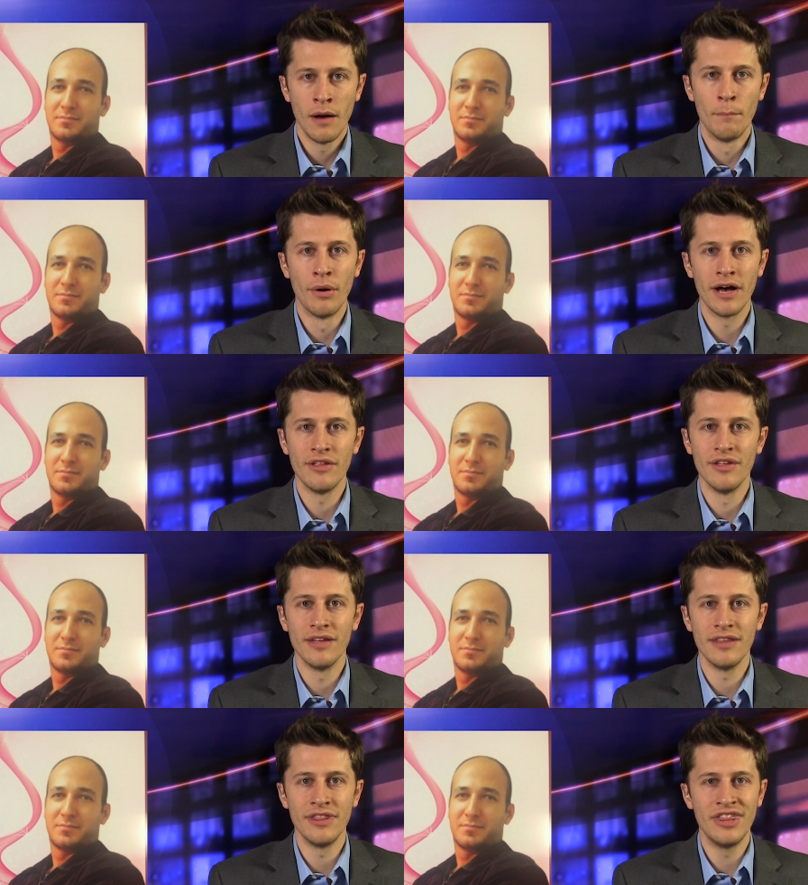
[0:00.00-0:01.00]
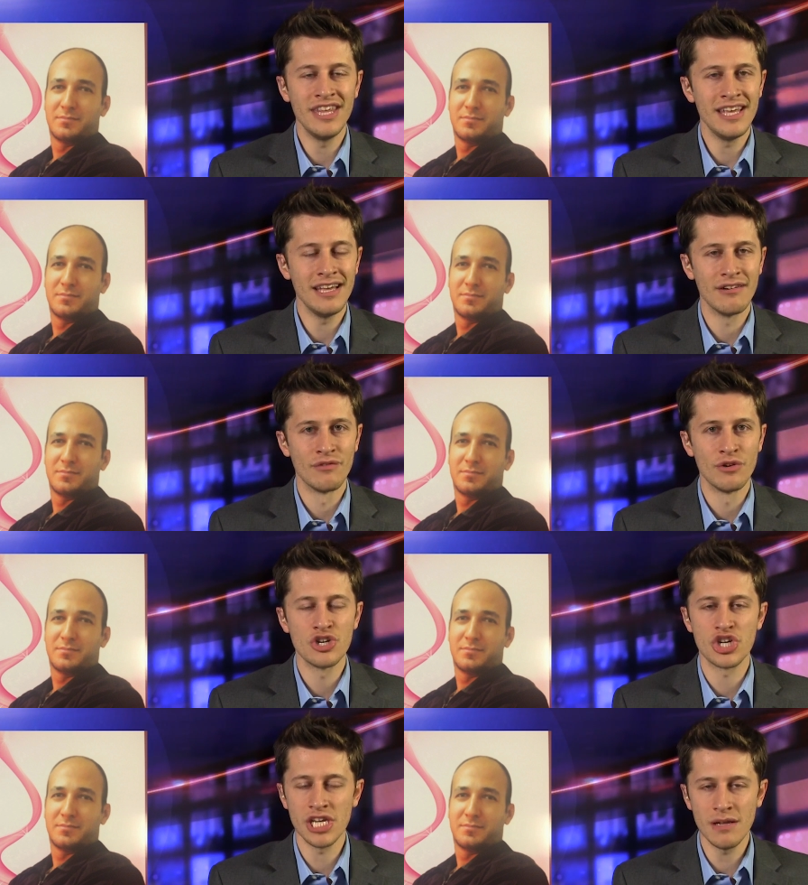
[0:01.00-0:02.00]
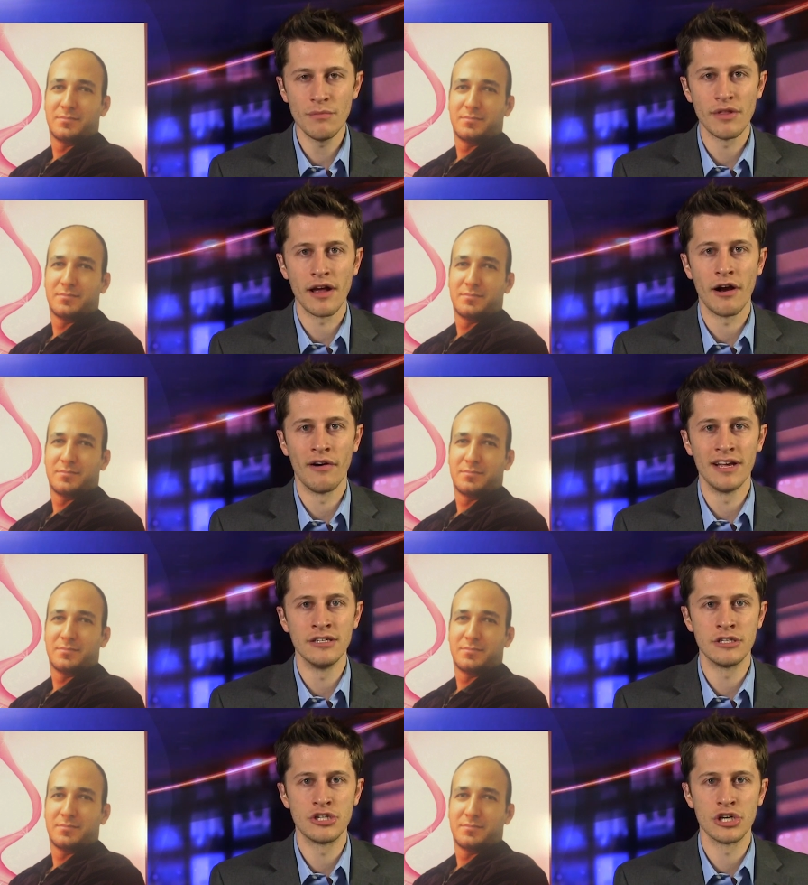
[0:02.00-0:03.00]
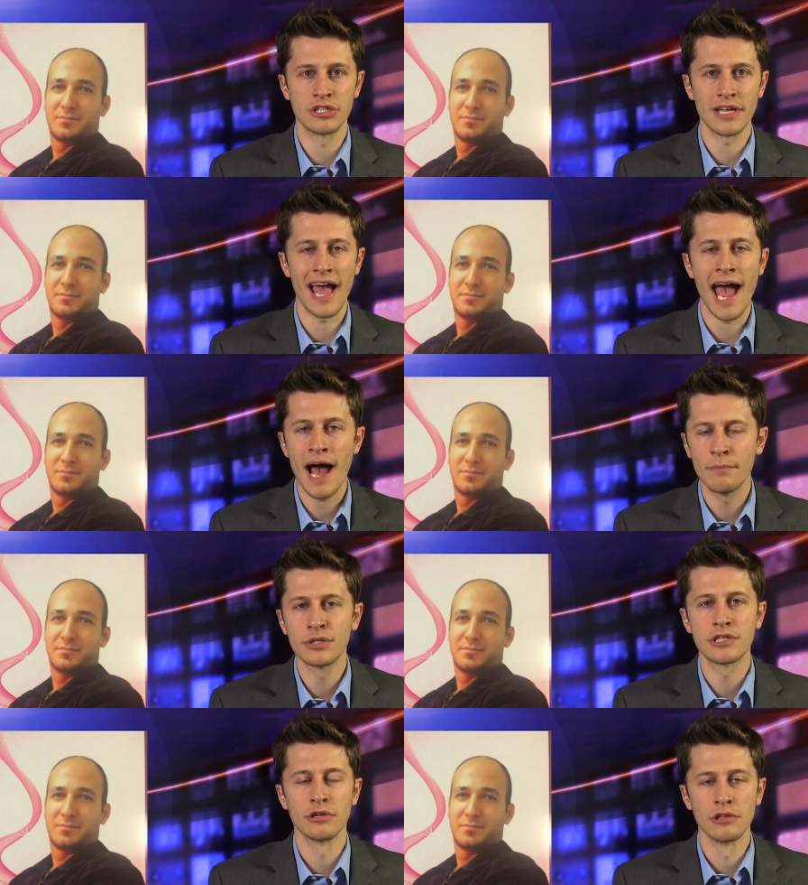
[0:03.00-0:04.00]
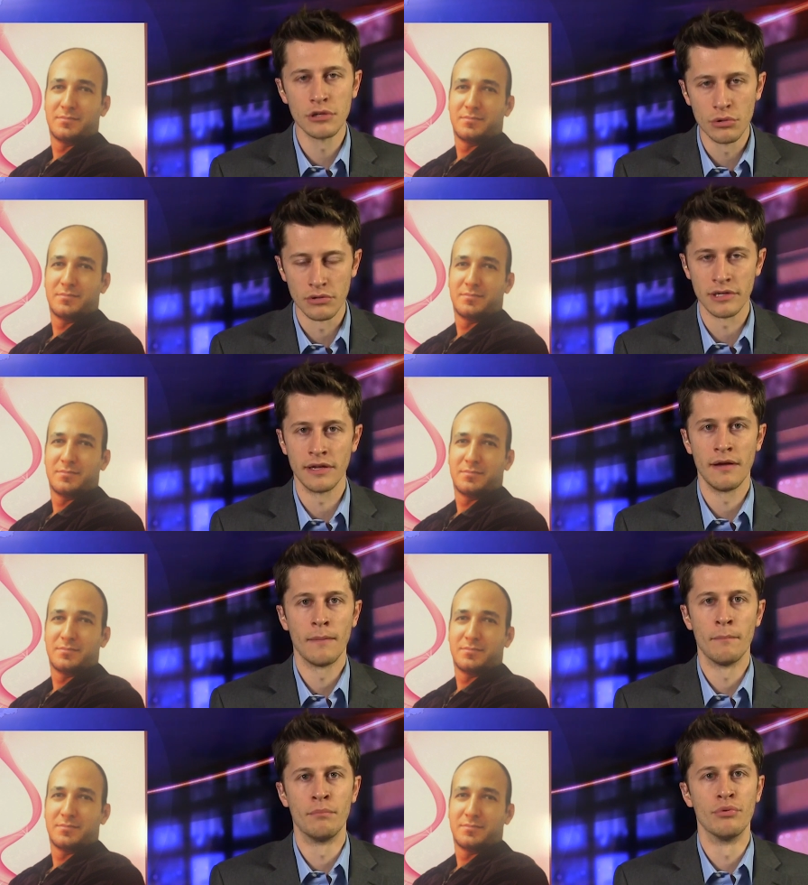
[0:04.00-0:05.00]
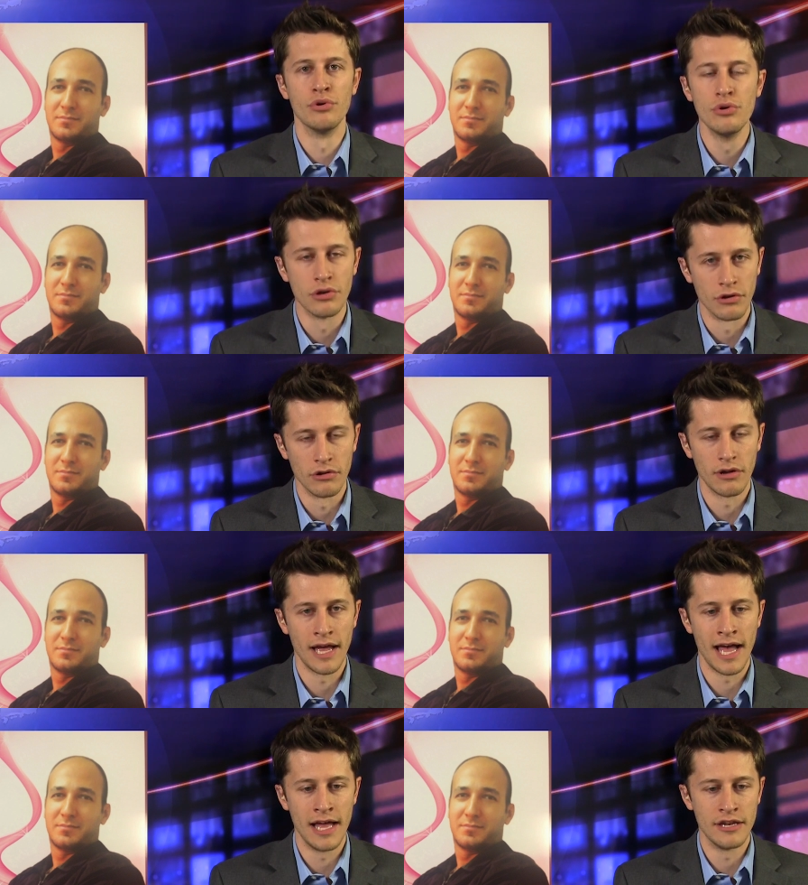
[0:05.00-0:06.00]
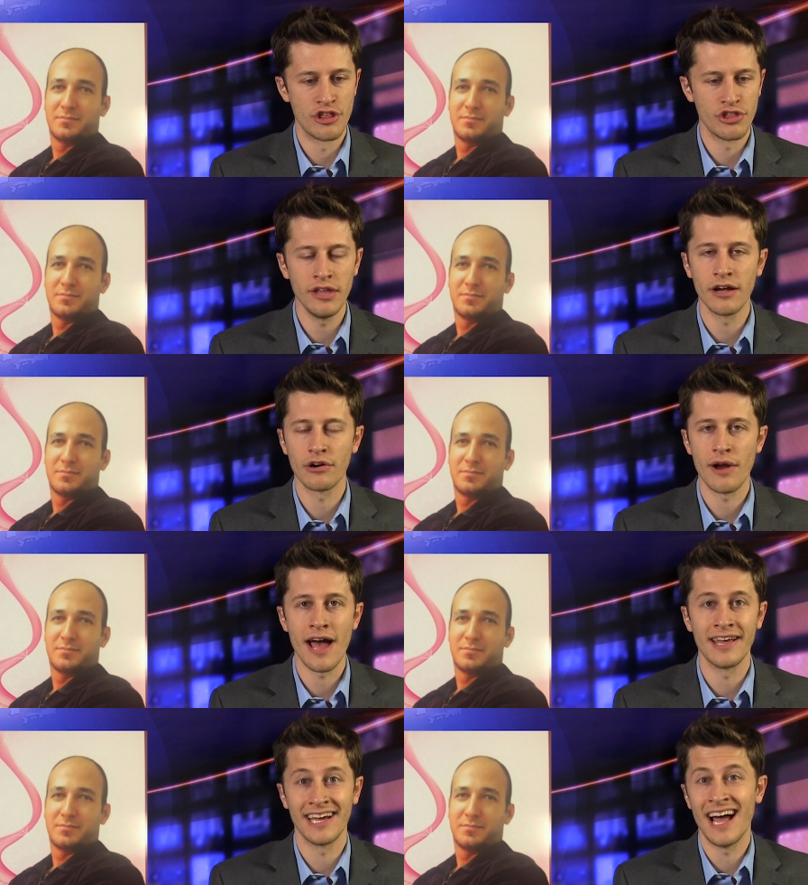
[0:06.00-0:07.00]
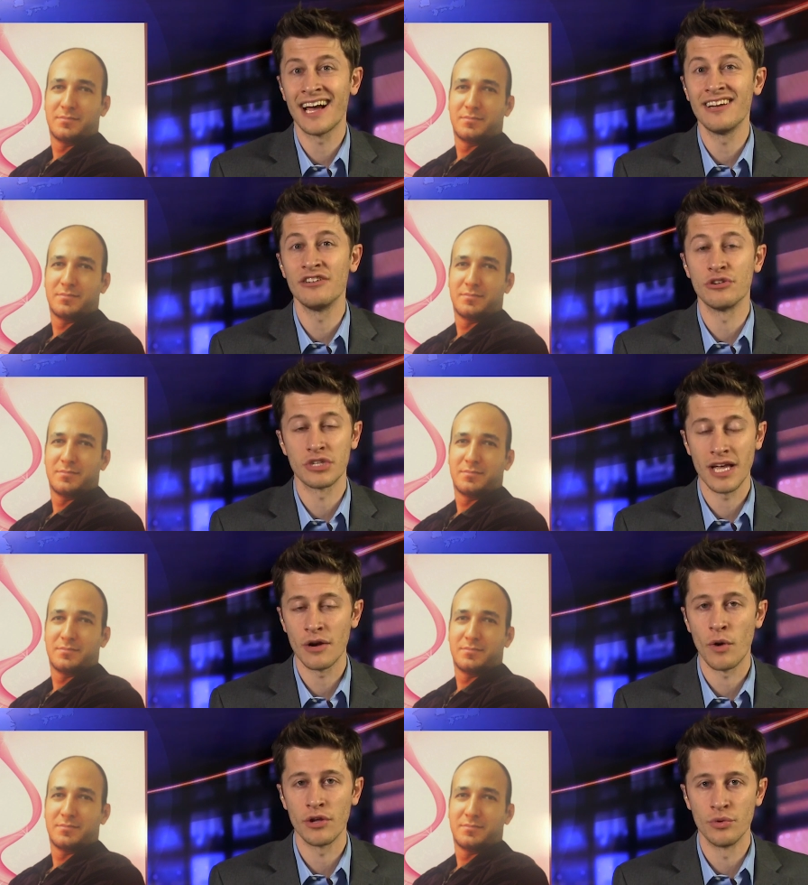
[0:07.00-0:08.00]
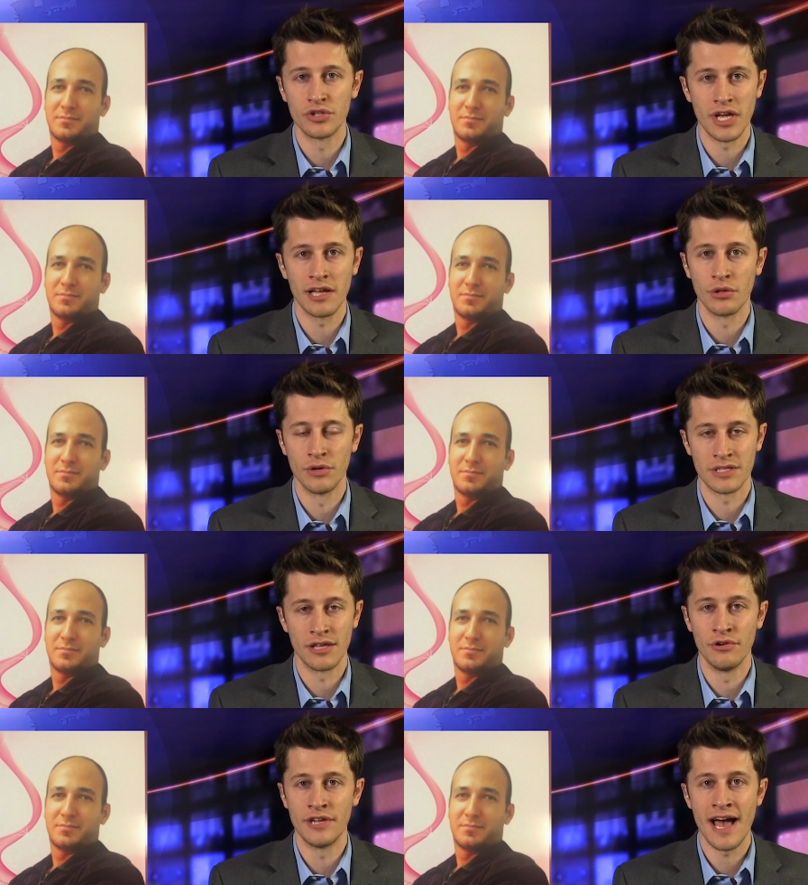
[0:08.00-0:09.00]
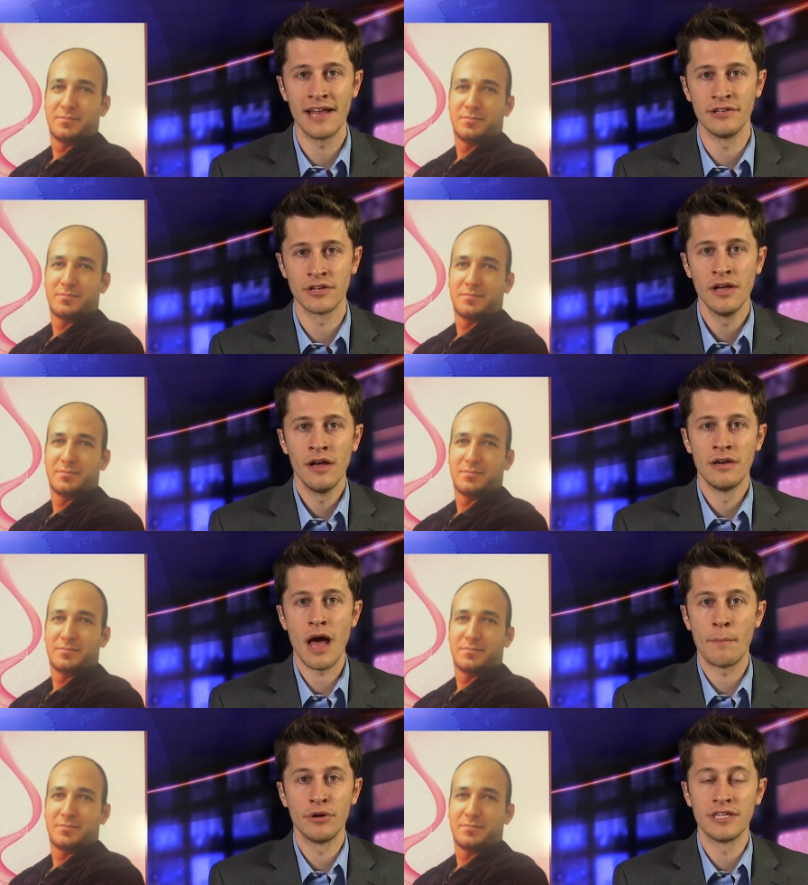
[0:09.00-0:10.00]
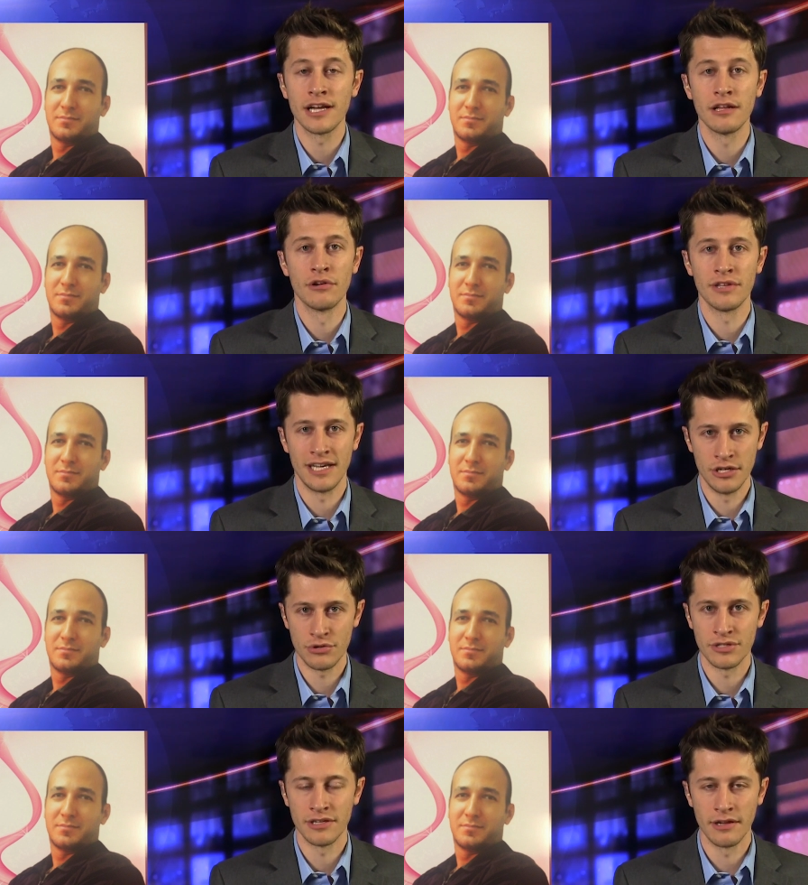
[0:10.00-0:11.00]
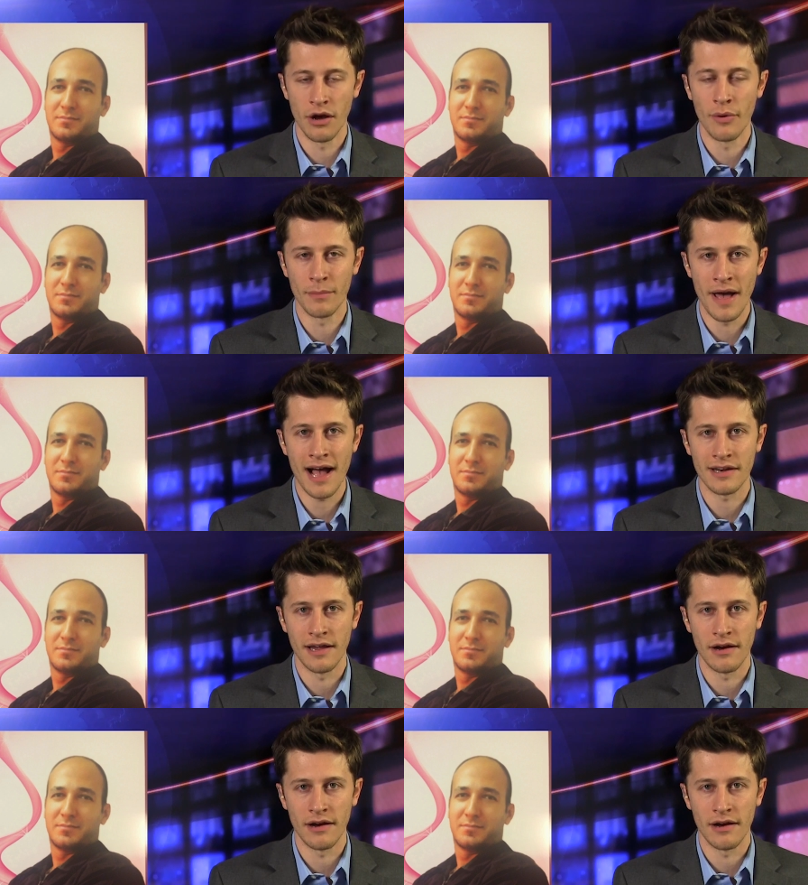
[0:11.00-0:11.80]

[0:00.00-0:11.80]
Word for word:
Speaker 1: But the regime there is just absolutely brutal and theocratic. And I can understand why you were saying, Lewis, that your dad is not particularly interested in going back